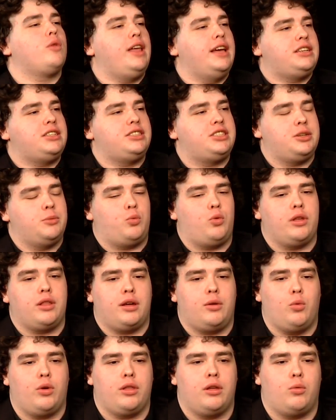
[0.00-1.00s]
relationship with
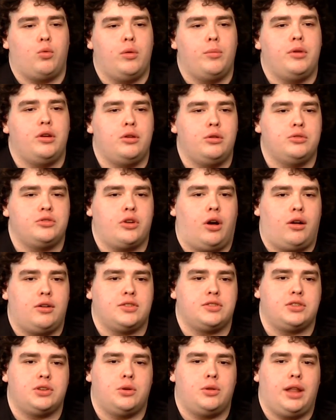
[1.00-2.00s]
a woman who's
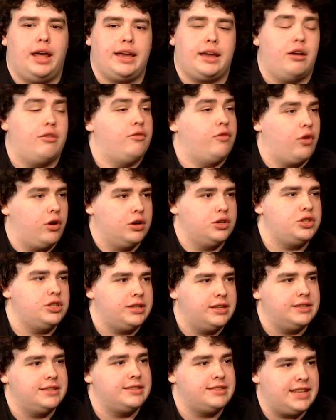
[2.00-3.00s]
also like a
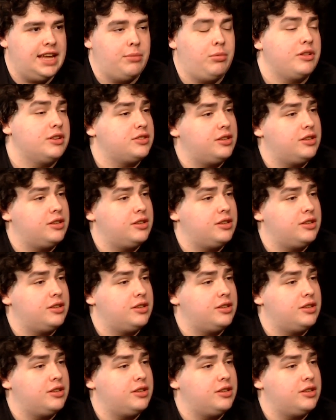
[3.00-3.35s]
virgin and stable.